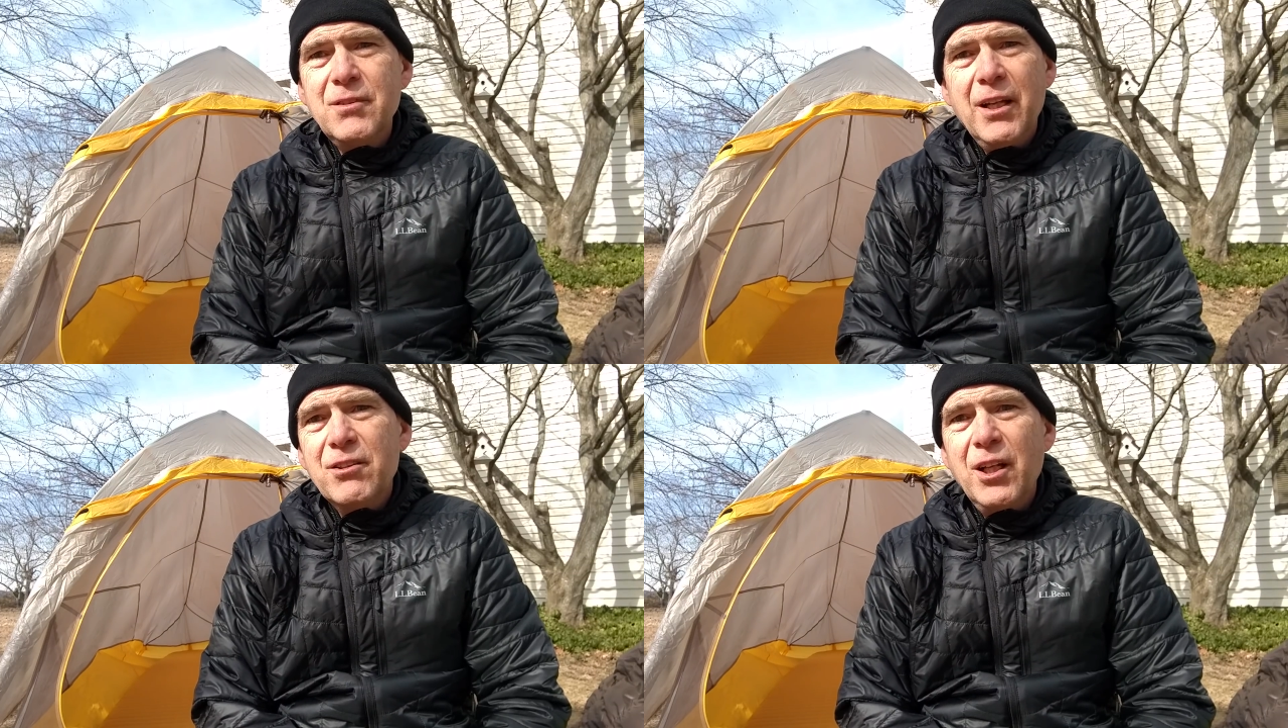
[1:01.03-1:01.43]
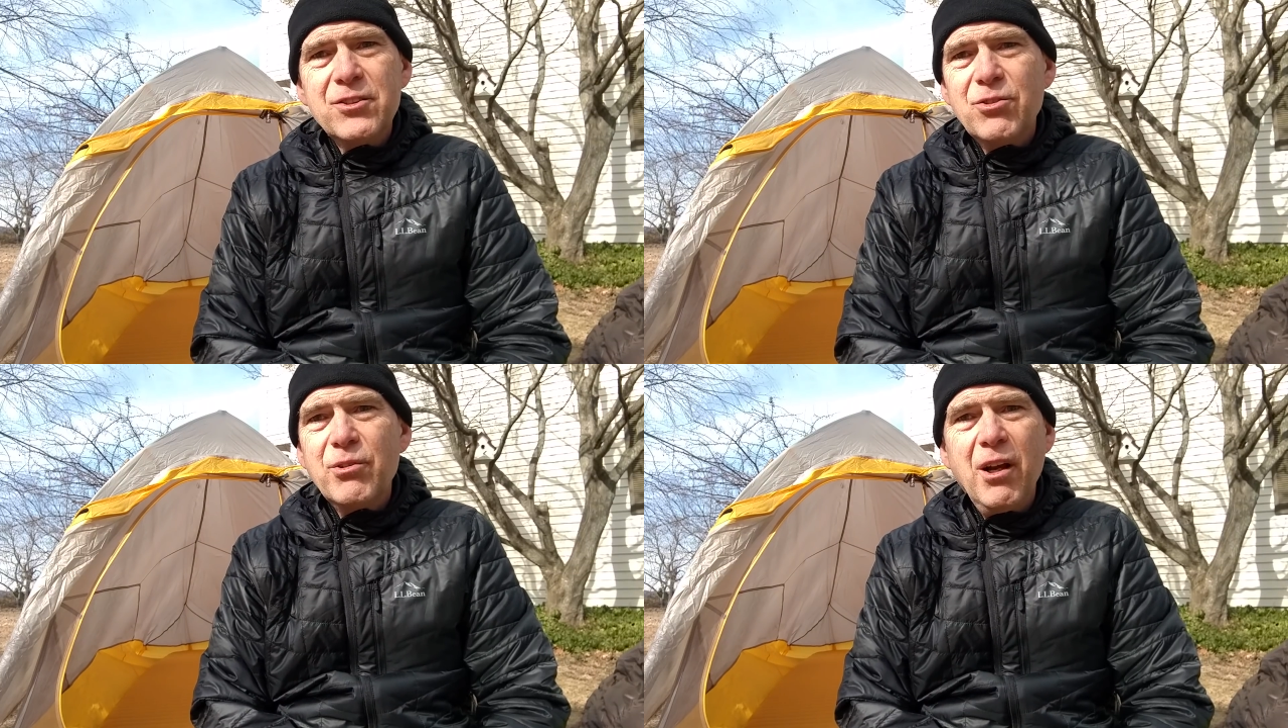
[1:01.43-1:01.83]
I just
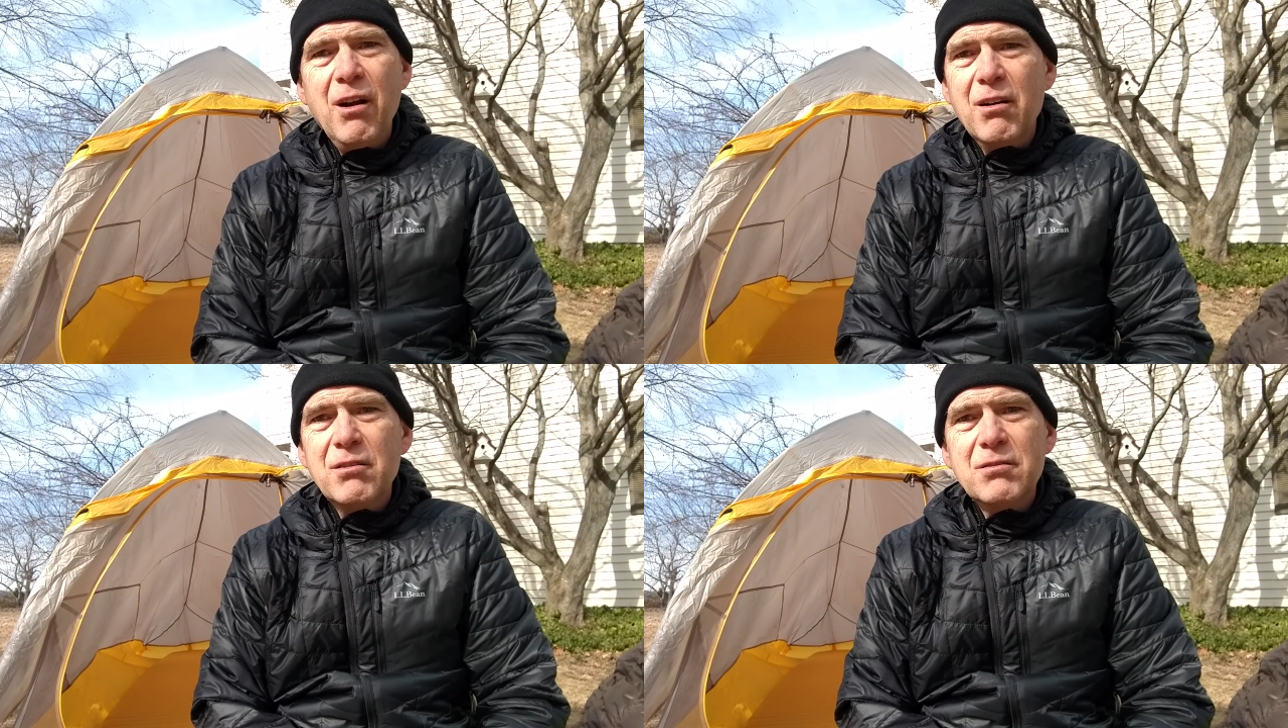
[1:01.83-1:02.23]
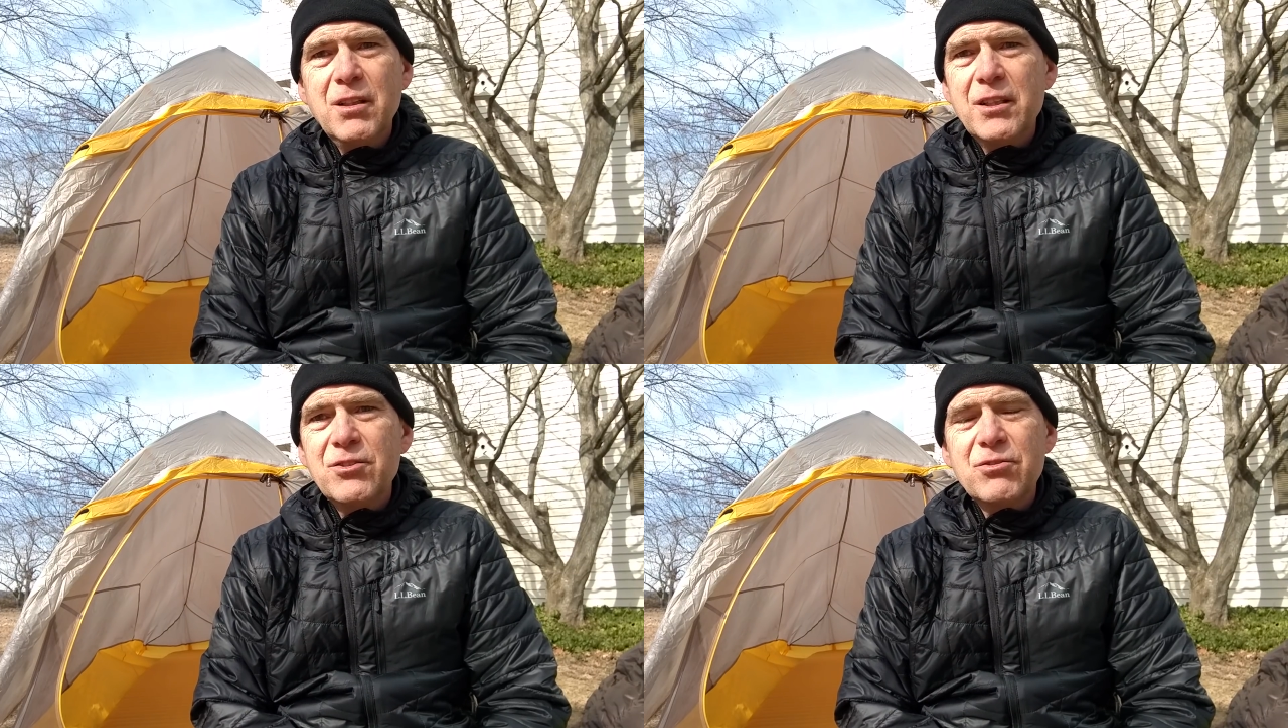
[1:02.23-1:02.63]
don't care.
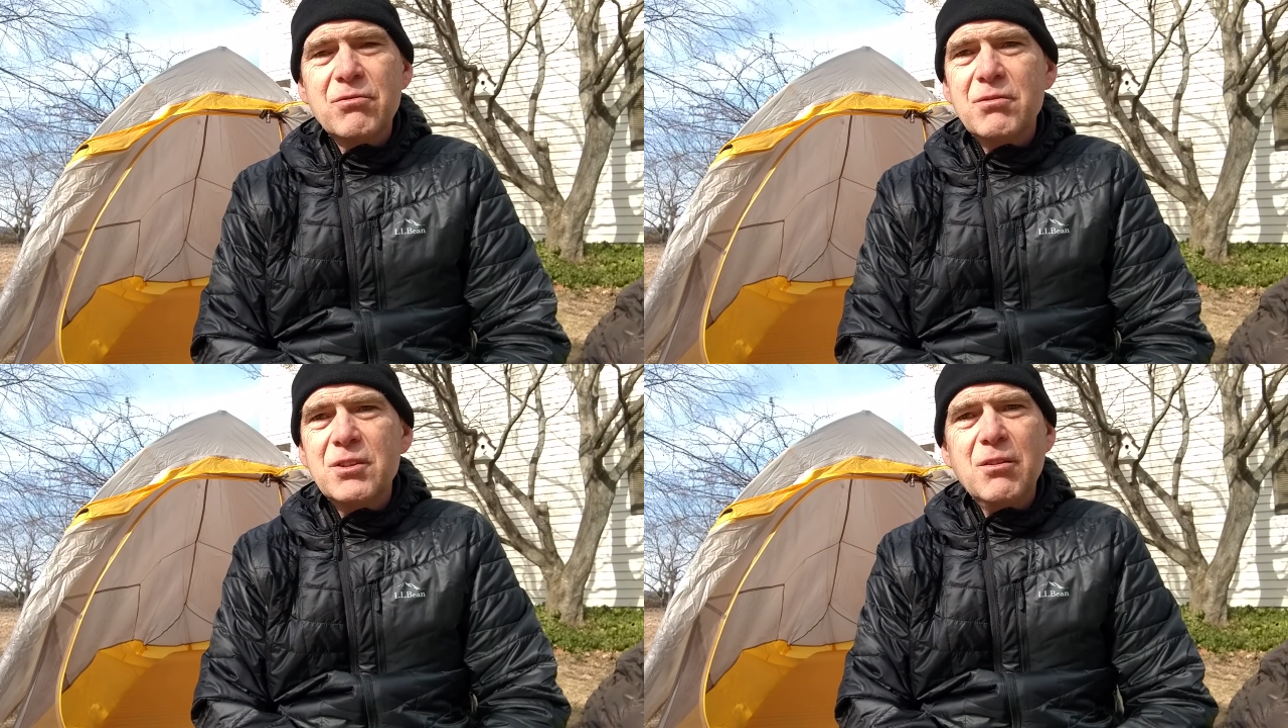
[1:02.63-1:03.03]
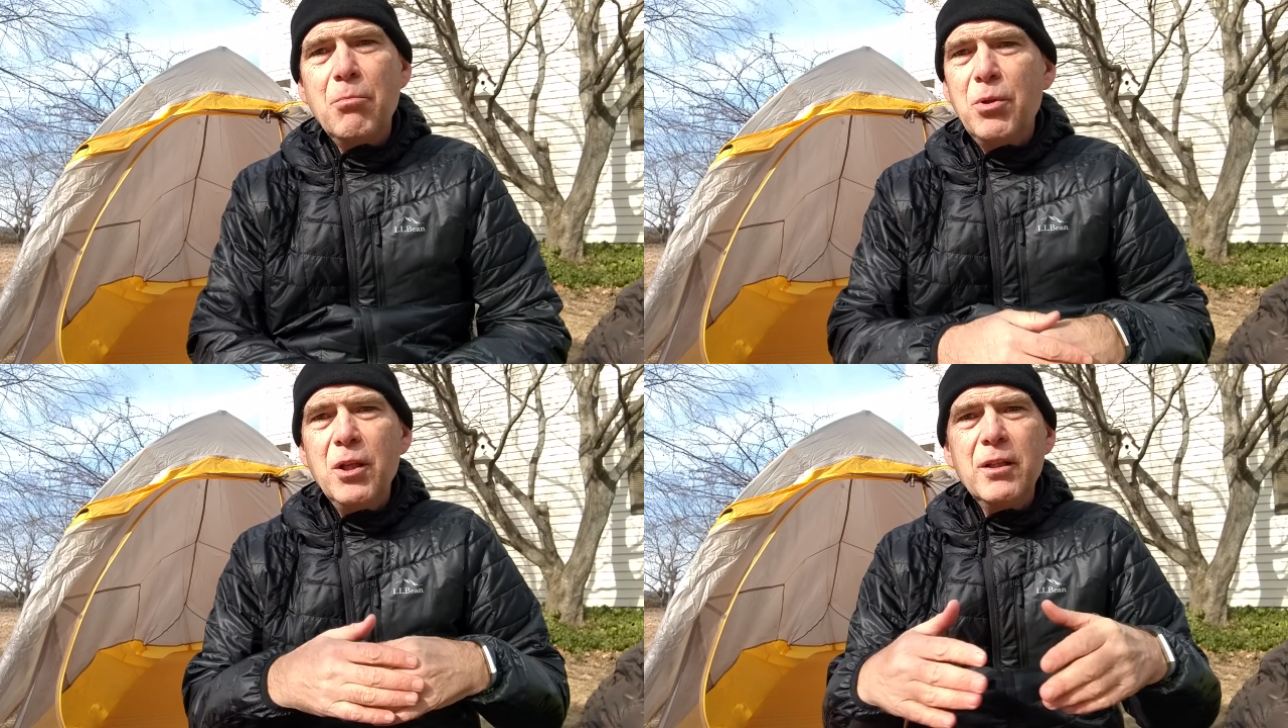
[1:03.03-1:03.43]
I just
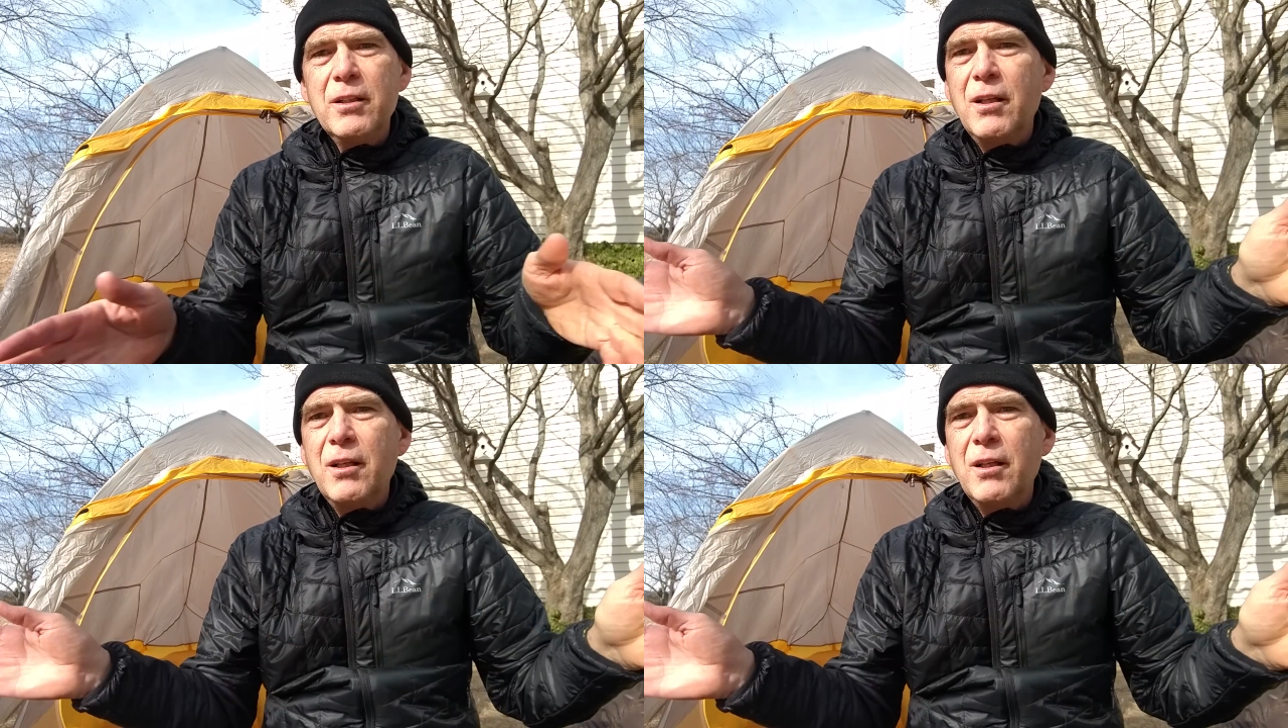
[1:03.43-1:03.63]
completely